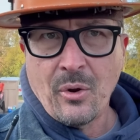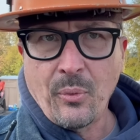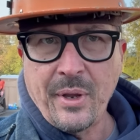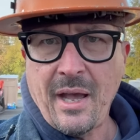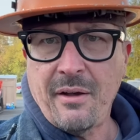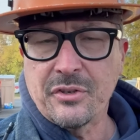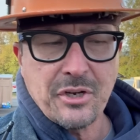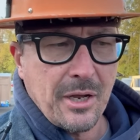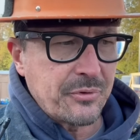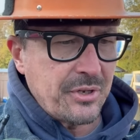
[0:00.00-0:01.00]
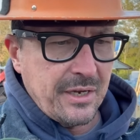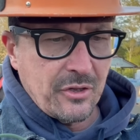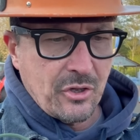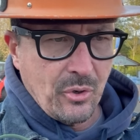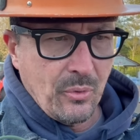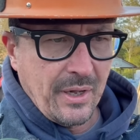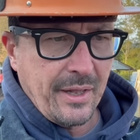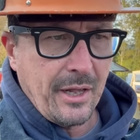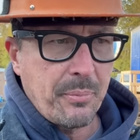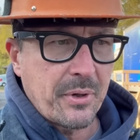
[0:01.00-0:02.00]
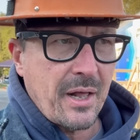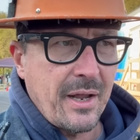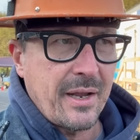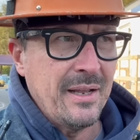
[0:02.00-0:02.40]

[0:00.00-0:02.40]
We have a job today to go uh, help a guy.